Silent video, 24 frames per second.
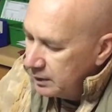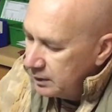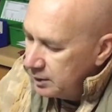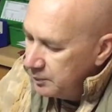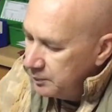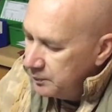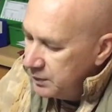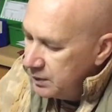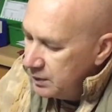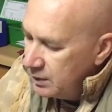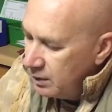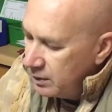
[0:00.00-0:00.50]

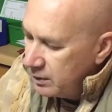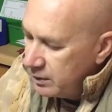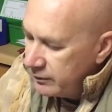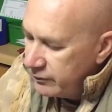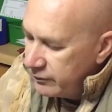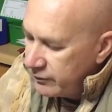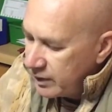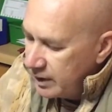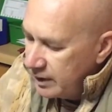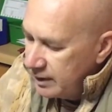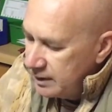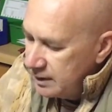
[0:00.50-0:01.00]
tip here on
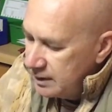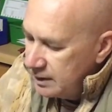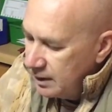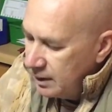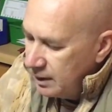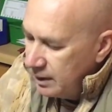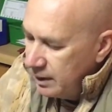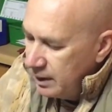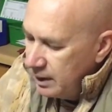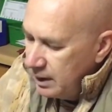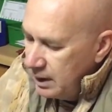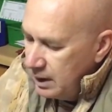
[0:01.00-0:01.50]
the front
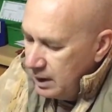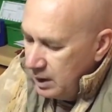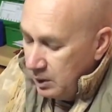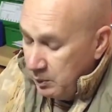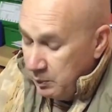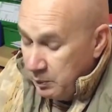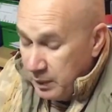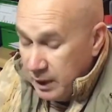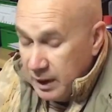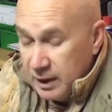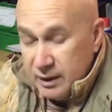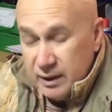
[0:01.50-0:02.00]
here.
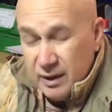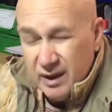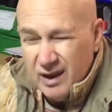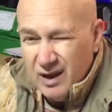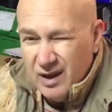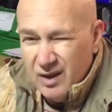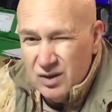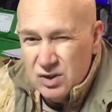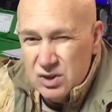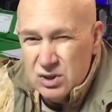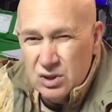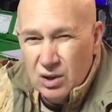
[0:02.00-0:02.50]
But
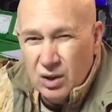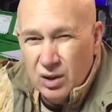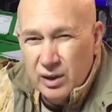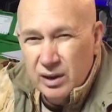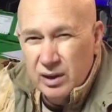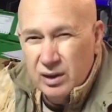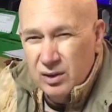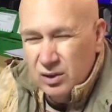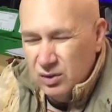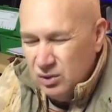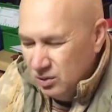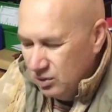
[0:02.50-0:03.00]
now you're
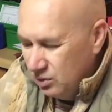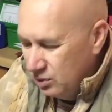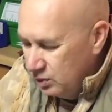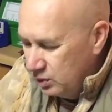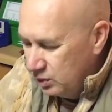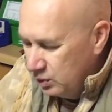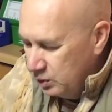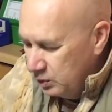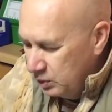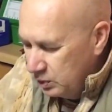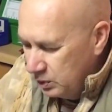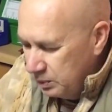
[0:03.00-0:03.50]
starting
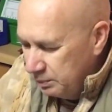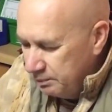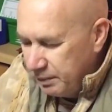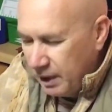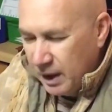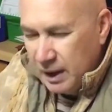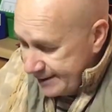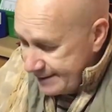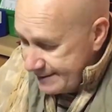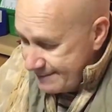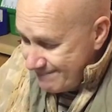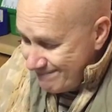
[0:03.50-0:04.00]
to
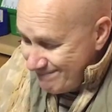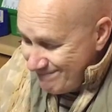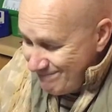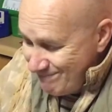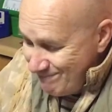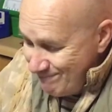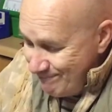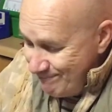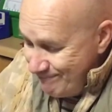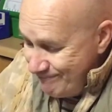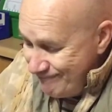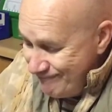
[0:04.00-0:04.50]
play
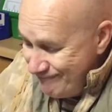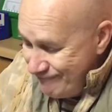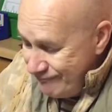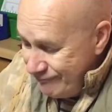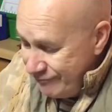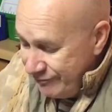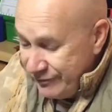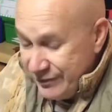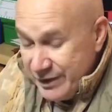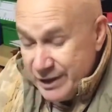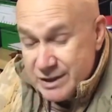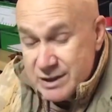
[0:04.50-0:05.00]
around
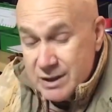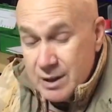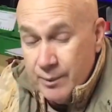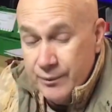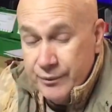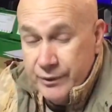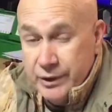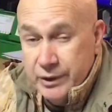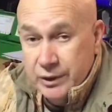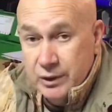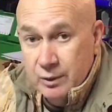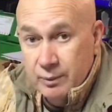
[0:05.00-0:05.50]
with
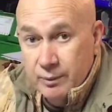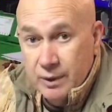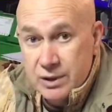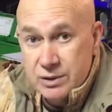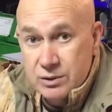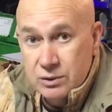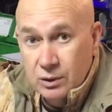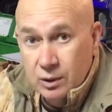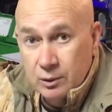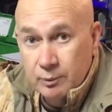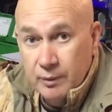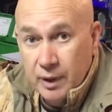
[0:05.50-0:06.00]
something you
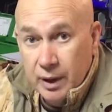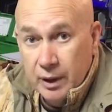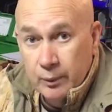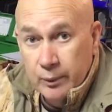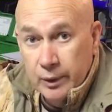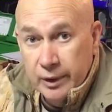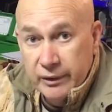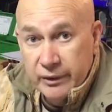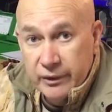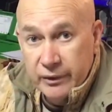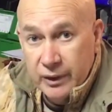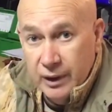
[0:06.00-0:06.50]
must not play
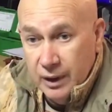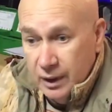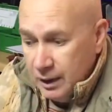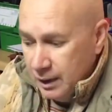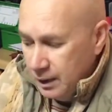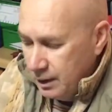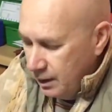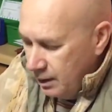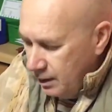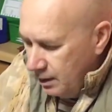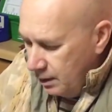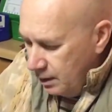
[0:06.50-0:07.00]
with.
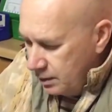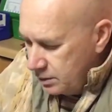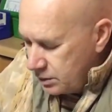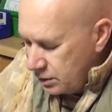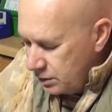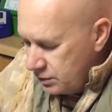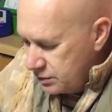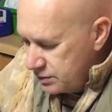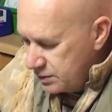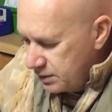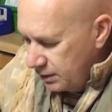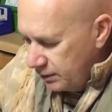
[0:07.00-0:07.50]

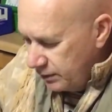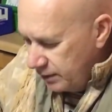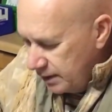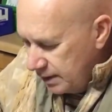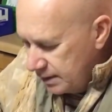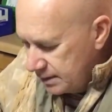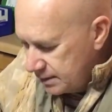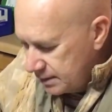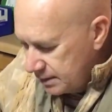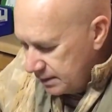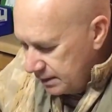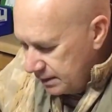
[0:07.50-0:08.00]
So
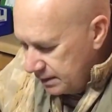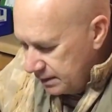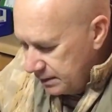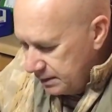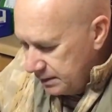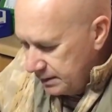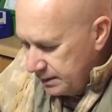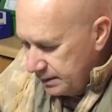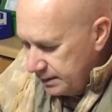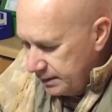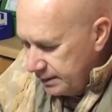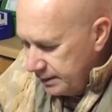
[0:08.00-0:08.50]

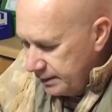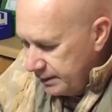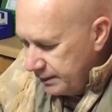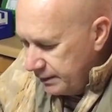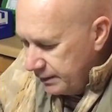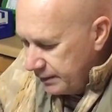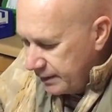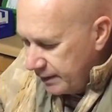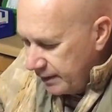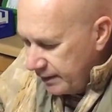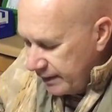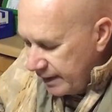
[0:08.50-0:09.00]

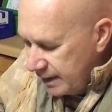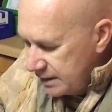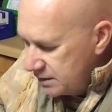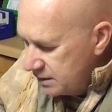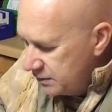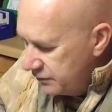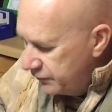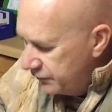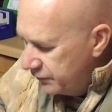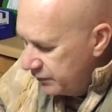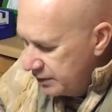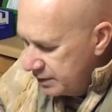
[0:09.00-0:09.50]

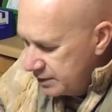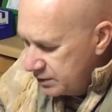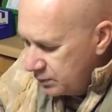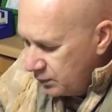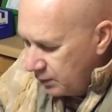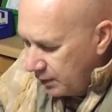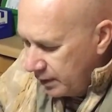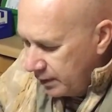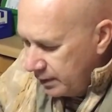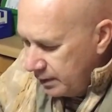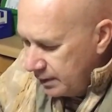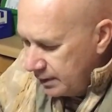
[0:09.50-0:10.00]
that's the
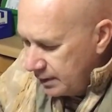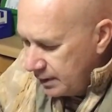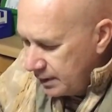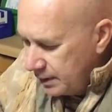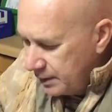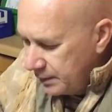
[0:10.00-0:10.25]
first one.